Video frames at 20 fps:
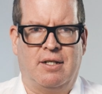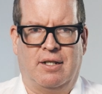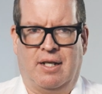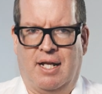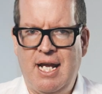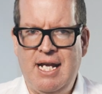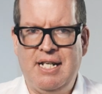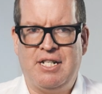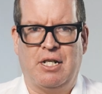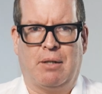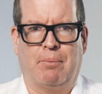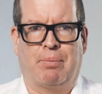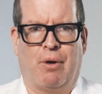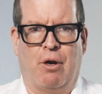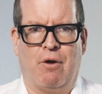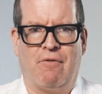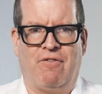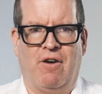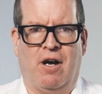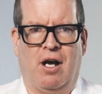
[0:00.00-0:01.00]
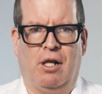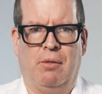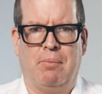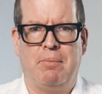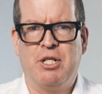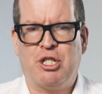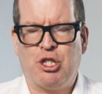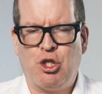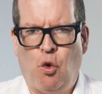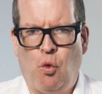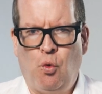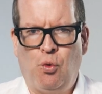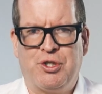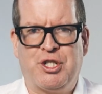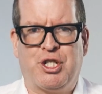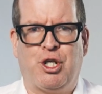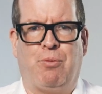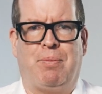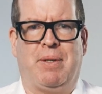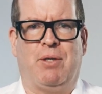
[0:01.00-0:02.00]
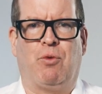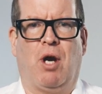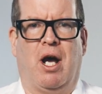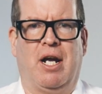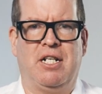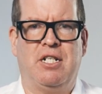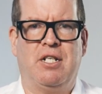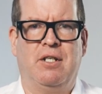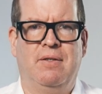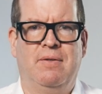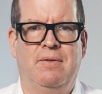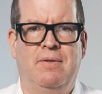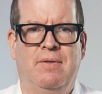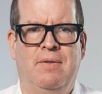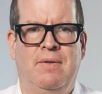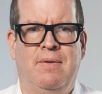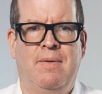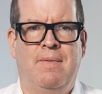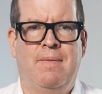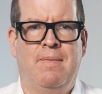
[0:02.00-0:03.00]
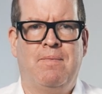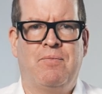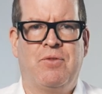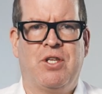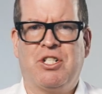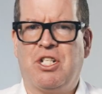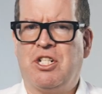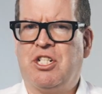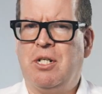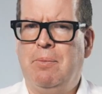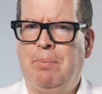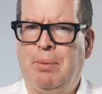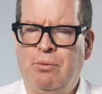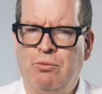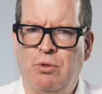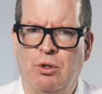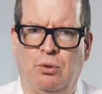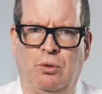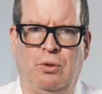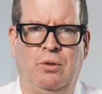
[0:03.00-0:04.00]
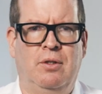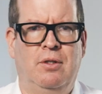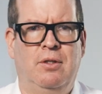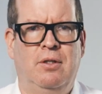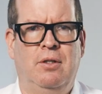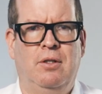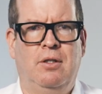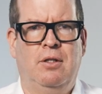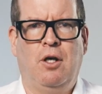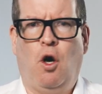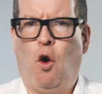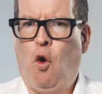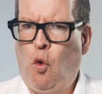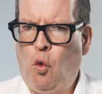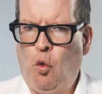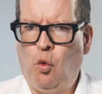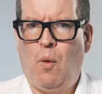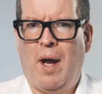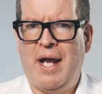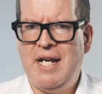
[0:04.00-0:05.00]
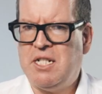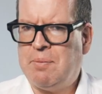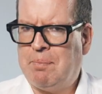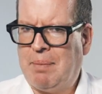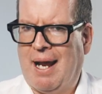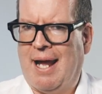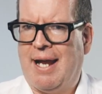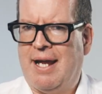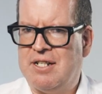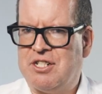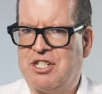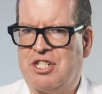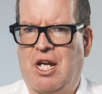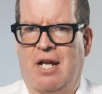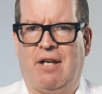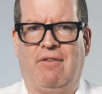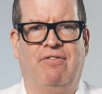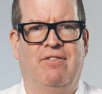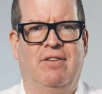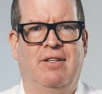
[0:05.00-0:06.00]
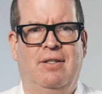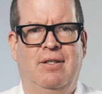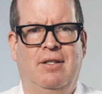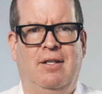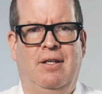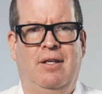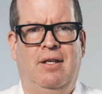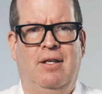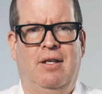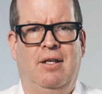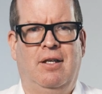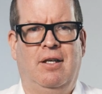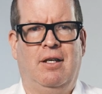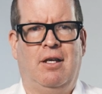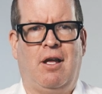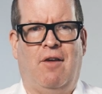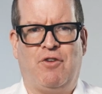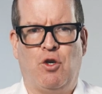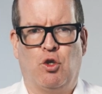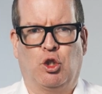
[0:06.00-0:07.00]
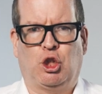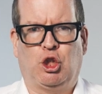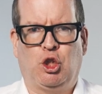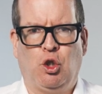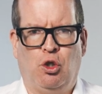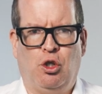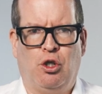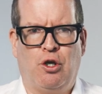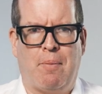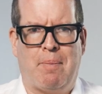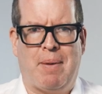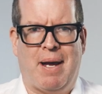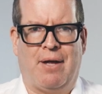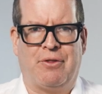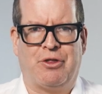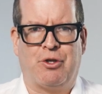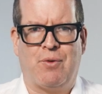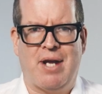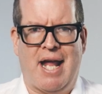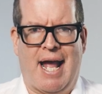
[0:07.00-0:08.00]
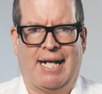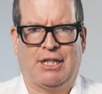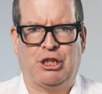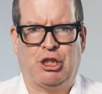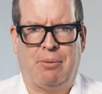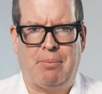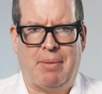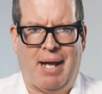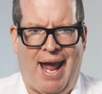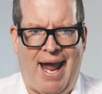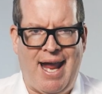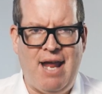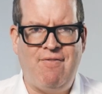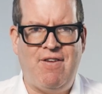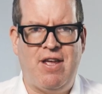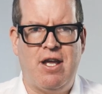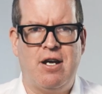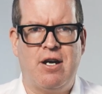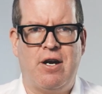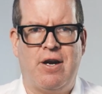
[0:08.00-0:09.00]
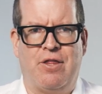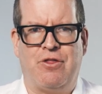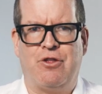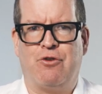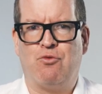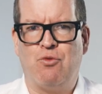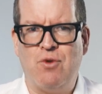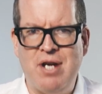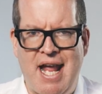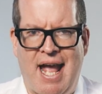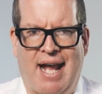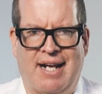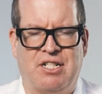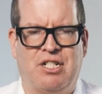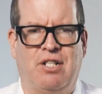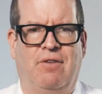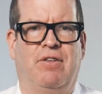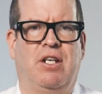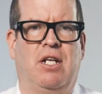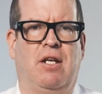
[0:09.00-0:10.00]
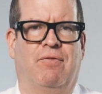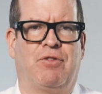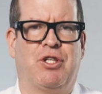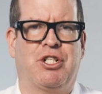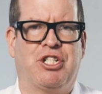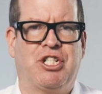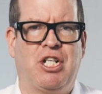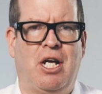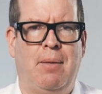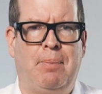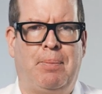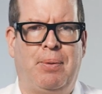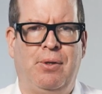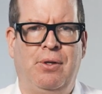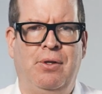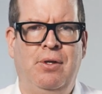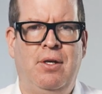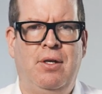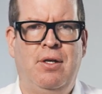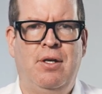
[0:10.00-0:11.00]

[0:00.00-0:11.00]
and heating profile must also be right. There's a simple rule: always play it safe. If you're sure about the reaction behavior and the reactivity of the sample,